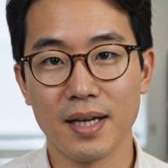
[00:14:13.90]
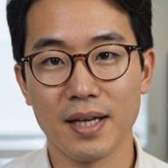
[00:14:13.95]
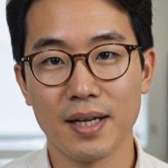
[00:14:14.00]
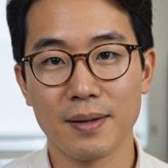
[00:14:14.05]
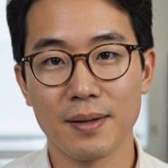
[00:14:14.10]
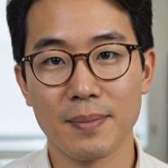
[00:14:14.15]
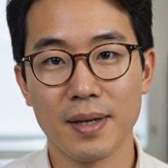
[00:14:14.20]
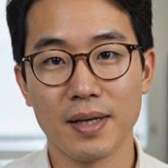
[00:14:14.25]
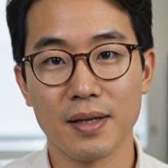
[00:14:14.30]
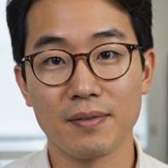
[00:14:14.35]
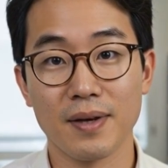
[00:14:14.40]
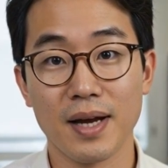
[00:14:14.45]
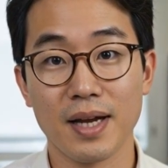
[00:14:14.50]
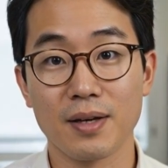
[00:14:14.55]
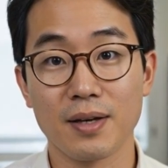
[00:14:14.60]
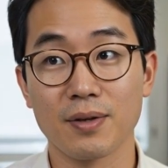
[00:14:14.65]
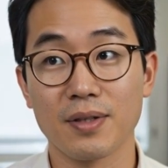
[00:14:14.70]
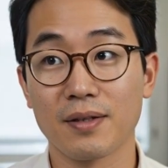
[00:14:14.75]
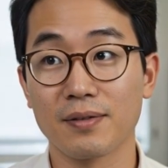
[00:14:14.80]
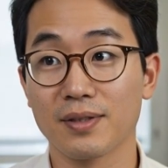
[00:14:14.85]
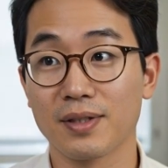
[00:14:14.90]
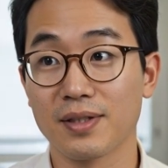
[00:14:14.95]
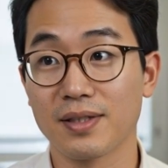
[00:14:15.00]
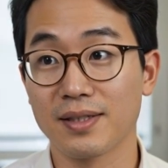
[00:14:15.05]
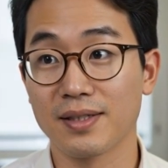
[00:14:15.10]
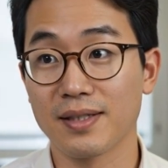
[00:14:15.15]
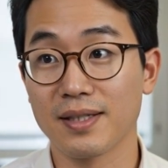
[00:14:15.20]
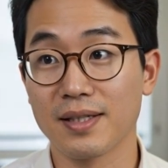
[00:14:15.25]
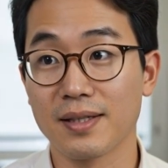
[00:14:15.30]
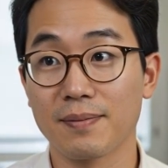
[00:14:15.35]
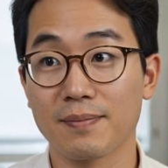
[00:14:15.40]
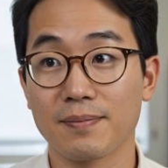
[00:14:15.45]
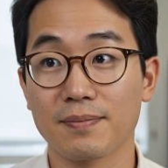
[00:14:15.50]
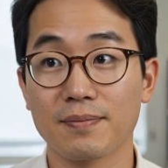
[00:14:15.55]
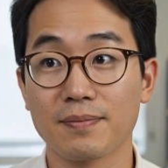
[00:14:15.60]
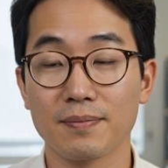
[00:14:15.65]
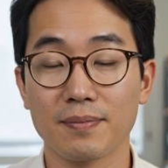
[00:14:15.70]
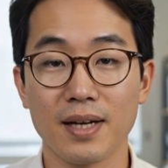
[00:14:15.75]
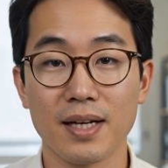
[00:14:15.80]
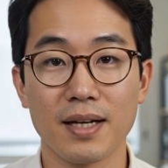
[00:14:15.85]
and manufacturing efficiency.
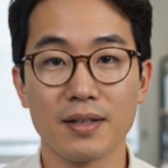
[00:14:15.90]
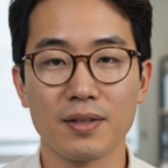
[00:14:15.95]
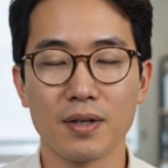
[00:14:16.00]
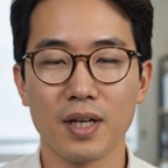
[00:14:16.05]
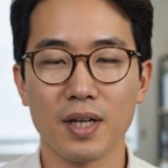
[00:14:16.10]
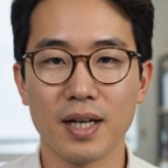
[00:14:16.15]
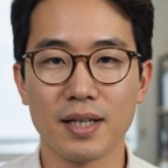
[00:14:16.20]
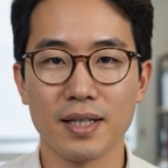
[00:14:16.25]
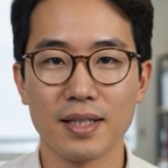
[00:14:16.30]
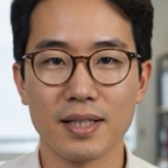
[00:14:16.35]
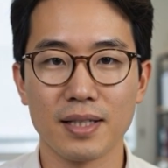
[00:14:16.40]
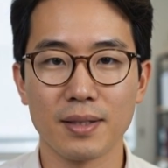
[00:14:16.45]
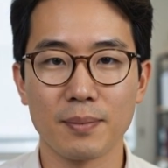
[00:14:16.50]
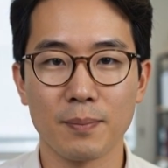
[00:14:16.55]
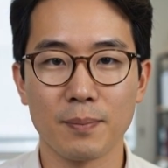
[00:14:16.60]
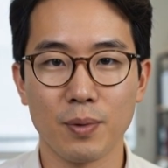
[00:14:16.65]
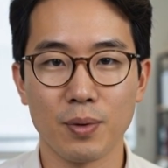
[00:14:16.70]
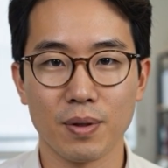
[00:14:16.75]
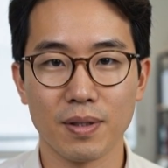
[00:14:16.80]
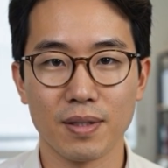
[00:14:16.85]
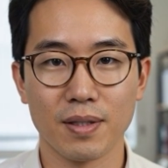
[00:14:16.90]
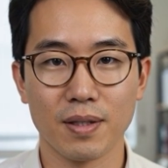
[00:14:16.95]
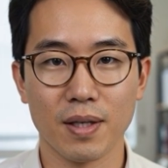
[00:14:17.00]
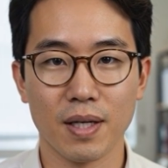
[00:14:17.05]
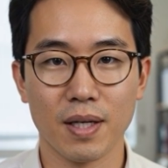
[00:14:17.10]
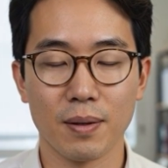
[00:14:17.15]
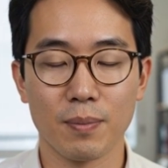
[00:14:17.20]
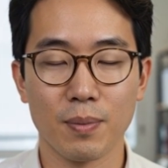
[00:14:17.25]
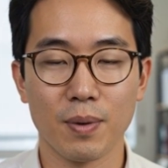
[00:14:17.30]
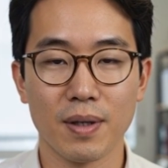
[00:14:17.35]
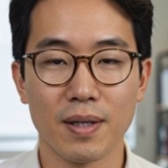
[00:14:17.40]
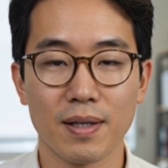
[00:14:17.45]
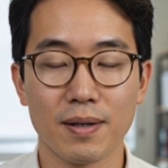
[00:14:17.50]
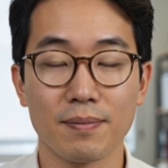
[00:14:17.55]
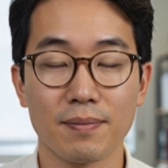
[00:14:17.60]
That gives China an important starting point.